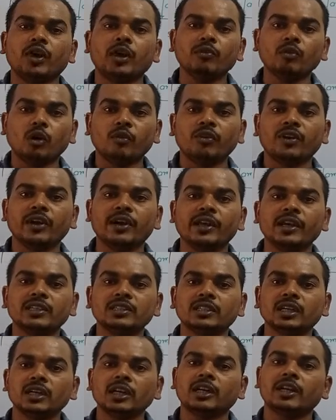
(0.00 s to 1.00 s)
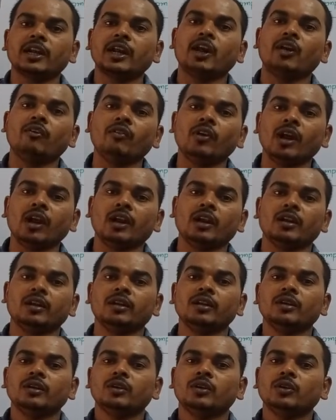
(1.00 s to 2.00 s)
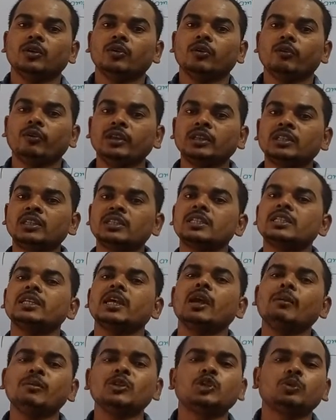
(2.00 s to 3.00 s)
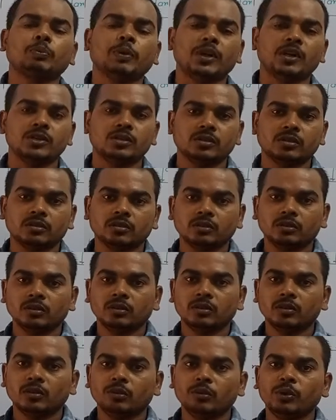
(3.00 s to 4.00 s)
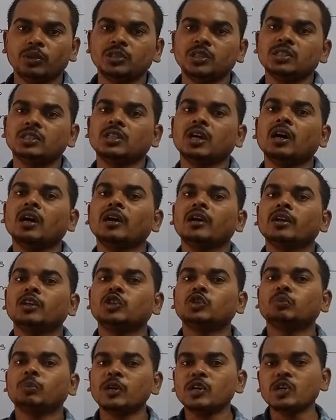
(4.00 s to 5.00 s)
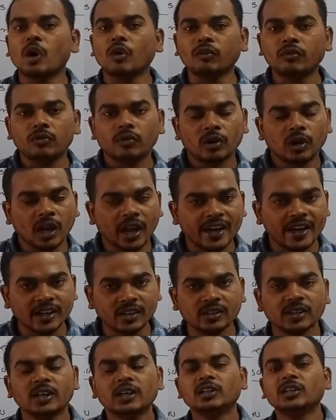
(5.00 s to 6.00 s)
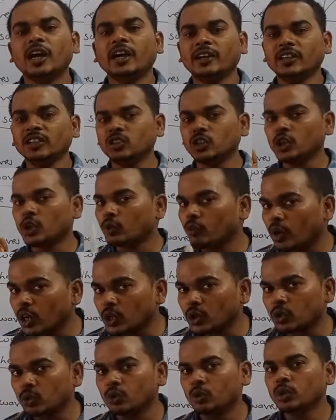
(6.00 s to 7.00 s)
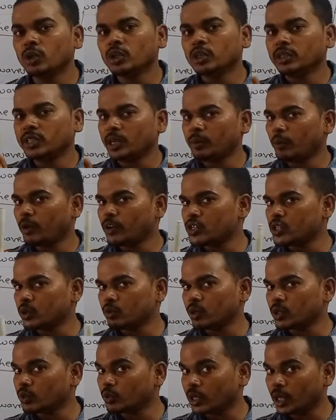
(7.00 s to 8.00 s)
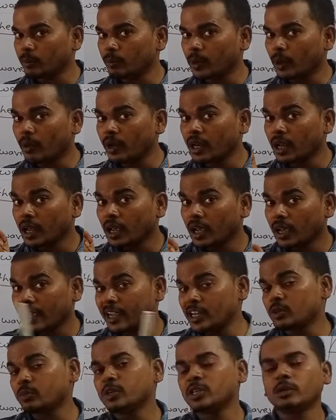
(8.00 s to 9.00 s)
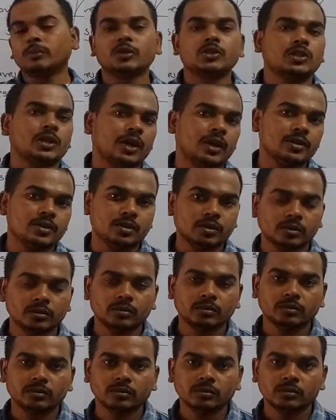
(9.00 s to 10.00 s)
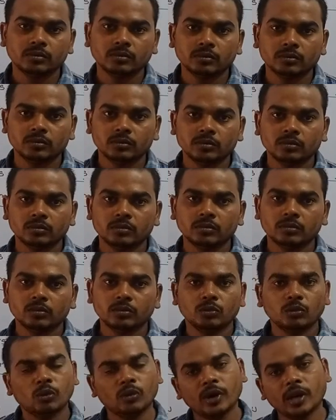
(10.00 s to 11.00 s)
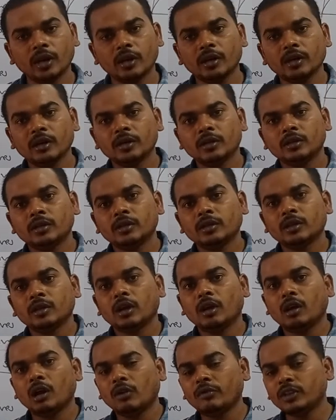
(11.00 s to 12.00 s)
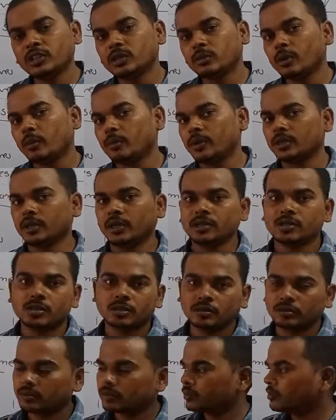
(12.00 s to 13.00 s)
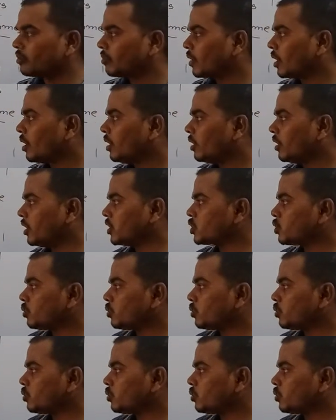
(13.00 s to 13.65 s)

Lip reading: wave of radiation travel with same speed, which is the speed of light, that is equal to 3.0 into 10 power 8 meter per second. Okay, always remember that. Dear